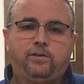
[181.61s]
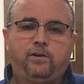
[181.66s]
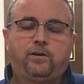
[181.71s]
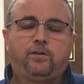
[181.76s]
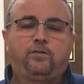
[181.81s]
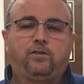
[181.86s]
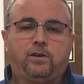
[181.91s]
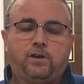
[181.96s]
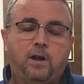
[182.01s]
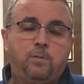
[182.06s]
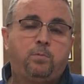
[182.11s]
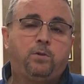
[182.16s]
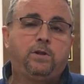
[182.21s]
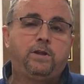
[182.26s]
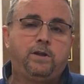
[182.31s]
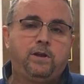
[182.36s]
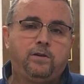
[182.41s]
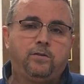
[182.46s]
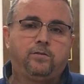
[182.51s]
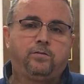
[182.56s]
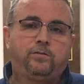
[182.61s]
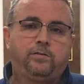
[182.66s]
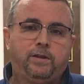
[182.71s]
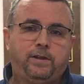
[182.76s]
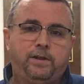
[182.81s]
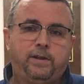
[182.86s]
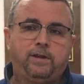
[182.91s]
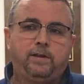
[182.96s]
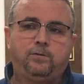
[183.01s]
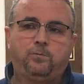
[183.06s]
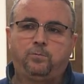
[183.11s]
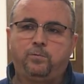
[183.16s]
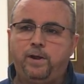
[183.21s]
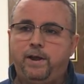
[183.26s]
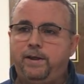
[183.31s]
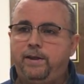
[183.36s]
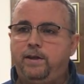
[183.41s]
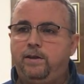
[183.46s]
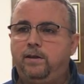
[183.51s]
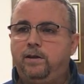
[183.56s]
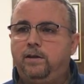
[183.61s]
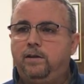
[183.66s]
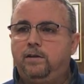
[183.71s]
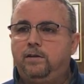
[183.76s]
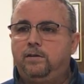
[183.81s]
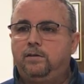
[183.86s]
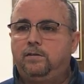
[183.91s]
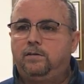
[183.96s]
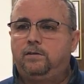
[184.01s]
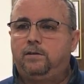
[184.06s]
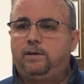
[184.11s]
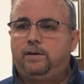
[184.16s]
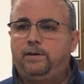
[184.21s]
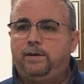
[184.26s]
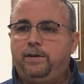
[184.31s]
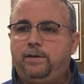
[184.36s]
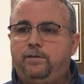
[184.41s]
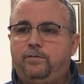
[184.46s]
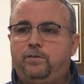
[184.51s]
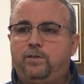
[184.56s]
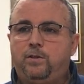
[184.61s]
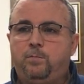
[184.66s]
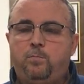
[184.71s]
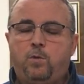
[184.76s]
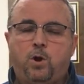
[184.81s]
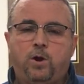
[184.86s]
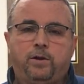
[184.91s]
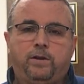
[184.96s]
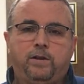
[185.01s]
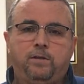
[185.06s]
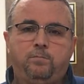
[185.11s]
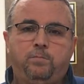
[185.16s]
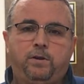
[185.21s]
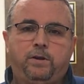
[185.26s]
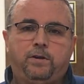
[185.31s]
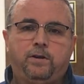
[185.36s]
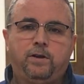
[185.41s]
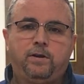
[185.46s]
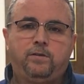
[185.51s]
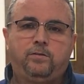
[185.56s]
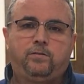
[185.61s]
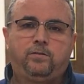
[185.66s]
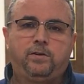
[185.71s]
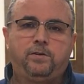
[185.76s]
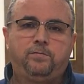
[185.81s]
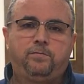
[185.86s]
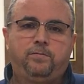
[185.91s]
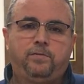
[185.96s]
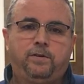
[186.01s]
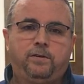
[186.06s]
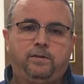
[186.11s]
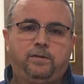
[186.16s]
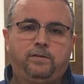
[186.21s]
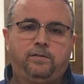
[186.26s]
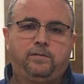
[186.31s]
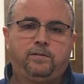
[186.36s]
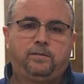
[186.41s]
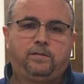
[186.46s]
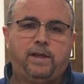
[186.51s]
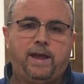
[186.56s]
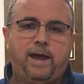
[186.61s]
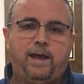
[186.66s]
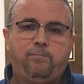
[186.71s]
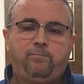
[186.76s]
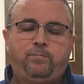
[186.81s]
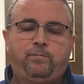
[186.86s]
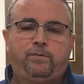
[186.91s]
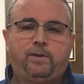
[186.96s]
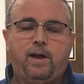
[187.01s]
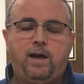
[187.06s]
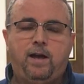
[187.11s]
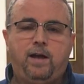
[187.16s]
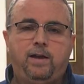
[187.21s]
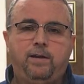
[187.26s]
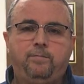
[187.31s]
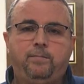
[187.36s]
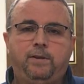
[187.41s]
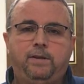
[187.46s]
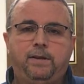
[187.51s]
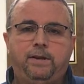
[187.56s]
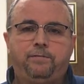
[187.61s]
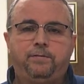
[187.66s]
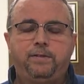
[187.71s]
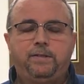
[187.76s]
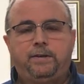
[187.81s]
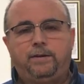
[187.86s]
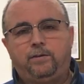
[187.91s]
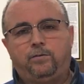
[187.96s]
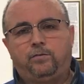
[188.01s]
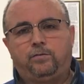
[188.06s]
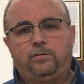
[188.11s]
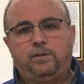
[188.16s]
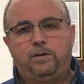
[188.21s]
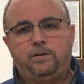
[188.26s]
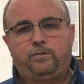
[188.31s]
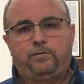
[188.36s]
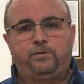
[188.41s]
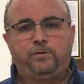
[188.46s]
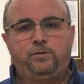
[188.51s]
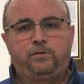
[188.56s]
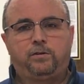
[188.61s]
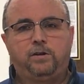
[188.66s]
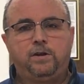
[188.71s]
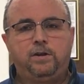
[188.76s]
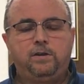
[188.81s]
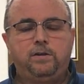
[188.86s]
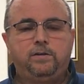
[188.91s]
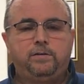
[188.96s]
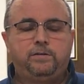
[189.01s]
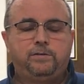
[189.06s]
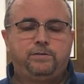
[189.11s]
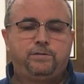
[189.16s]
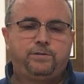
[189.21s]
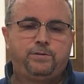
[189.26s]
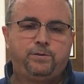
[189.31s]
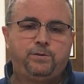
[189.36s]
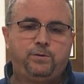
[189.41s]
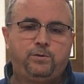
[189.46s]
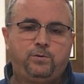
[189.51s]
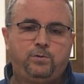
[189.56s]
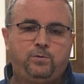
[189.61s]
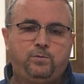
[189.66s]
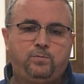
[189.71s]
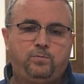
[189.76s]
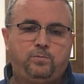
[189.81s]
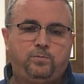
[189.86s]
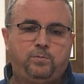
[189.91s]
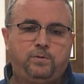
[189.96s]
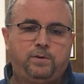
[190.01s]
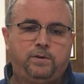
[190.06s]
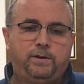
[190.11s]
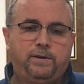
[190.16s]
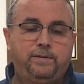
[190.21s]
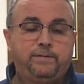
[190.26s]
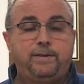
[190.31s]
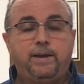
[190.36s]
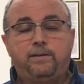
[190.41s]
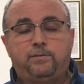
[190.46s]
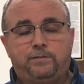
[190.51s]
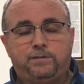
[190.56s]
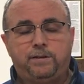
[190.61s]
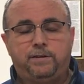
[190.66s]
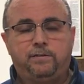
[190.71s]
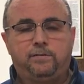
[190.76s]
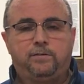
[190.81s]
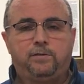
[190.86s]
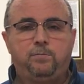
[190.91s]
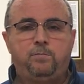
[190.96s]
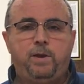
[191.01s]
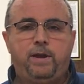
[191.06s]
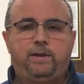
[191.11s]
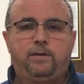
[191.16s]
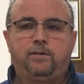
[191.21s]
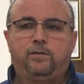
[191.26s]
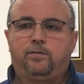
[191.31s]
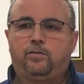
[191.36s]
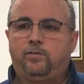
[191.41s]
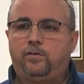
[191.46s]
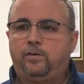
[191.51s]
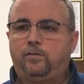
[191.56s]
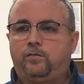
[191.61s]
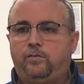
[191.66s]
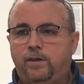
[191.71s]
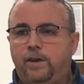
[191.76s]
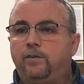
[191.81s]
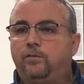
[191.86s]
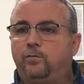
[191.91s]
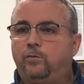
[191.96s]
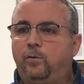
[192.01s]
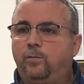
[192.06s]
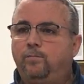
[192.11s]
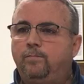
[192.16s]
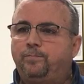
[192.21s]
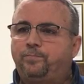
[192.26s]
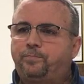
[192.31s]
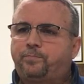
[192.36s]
took us a couple of years to get ready into the market because of the lab time and everything else that it took to testing to make it successful.